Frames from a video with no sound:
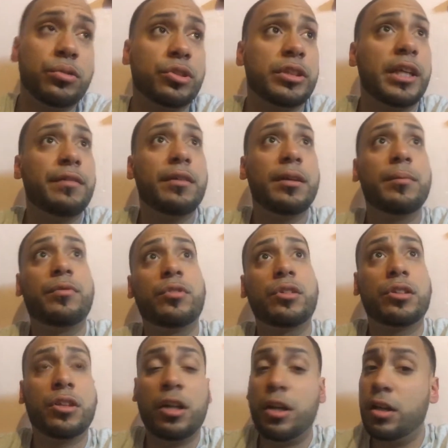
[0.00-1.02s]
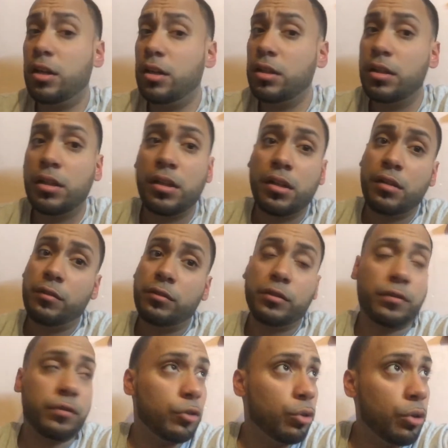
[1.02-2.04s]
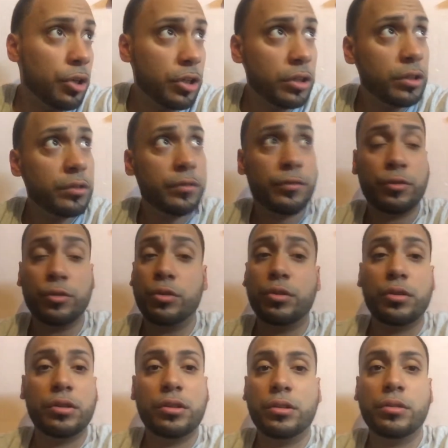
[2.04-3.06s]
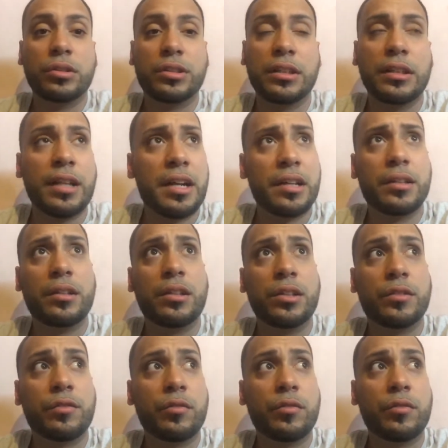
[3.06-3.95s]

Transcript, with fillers: Save up for a car, for Florida, for you know, just a lot of things.